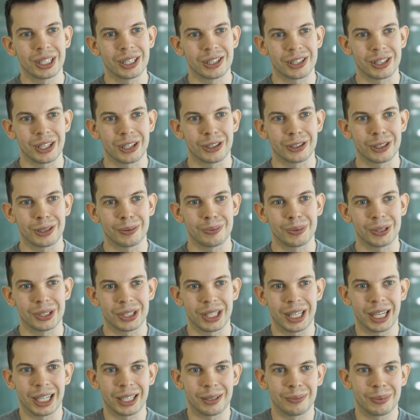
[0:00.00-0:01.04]
a startup is
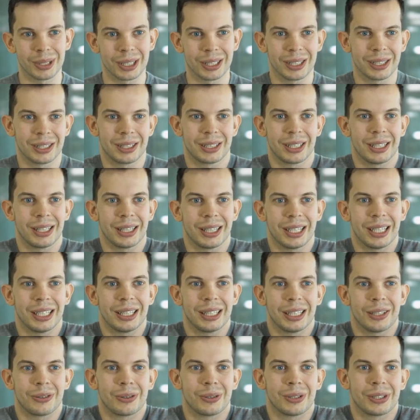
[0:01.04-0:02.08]
like because in the
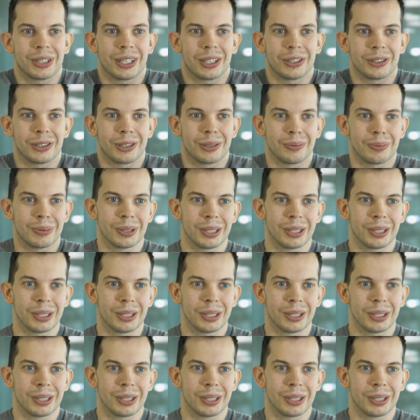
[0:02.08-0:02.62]
end every startup